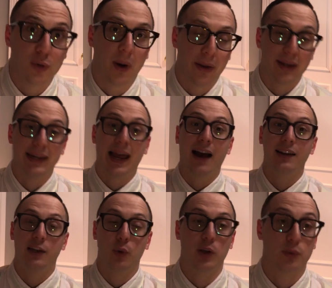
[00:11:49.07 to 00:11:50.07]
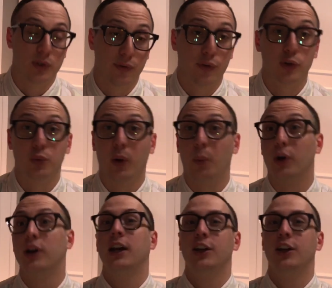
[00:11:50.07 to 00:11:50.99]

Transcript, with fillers: but I think Galaxy Quest was the first first one where